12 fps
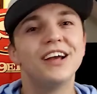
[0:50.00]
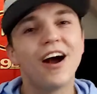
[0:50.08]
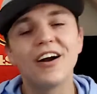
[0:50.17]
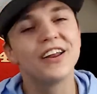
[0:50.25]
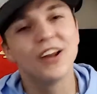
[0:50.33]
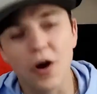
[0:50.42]
you
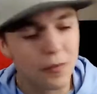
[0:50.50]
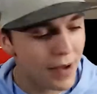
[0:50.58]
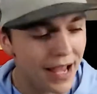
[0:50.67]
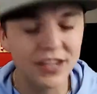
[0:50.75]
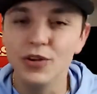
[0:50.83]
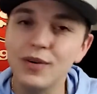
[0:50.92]
already know,
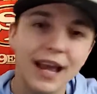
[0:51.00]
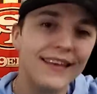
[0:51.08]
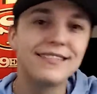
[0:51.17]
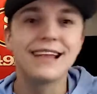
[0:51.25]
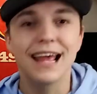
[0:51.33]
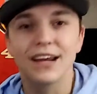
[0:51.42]
man. UK
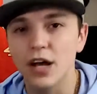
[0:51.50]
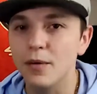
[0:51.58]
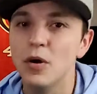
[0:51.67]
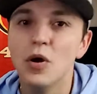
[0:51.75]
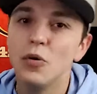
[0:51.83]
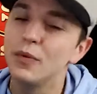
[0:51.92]
stand up.